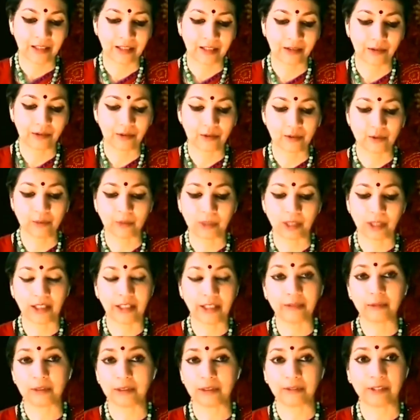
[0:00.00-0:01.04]
Now,
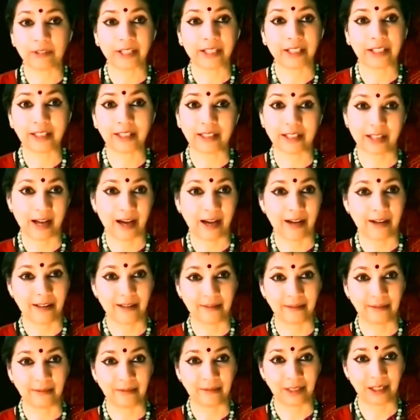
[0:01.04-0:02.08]
Sumali was very sad.
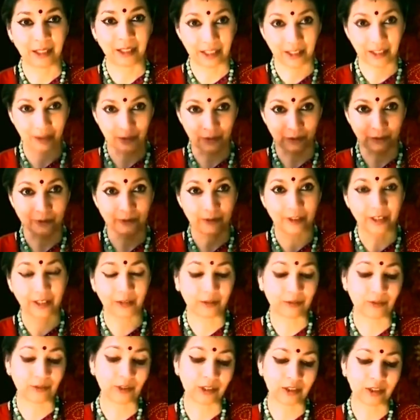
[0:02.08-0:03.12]
The king of the
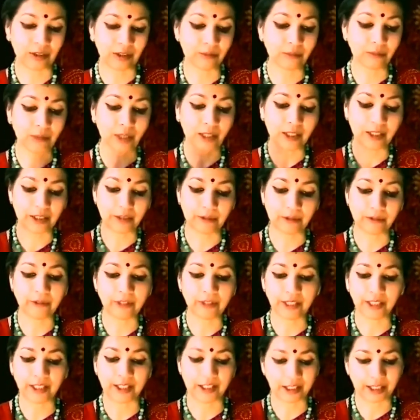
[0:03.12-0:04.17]
Asuras, Sumali, was
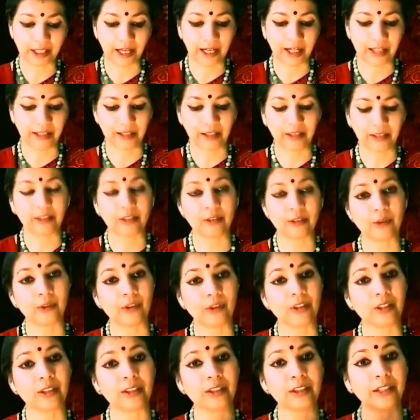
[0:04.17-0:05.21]
very sad that the
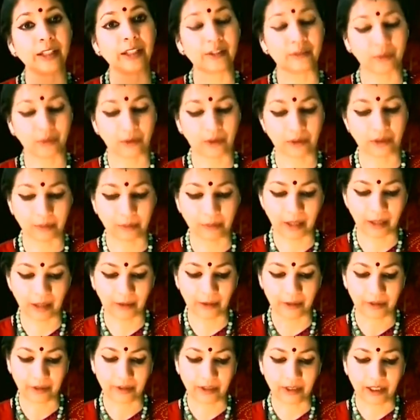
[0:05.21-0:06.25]
lords had gained all the
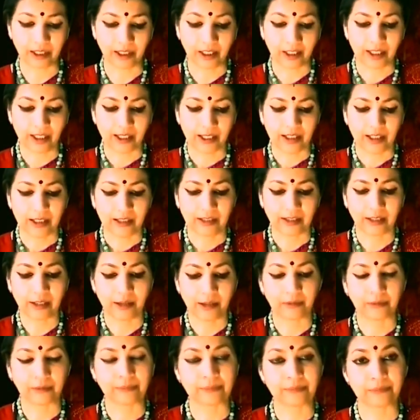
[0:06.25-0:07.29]
power.
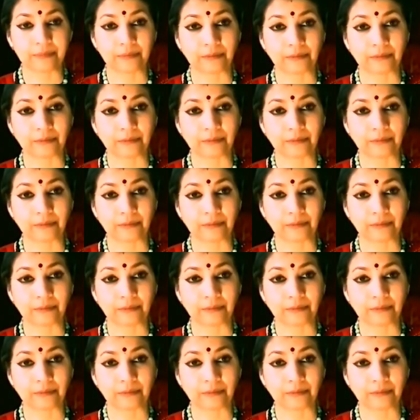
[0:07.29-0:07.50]
Now,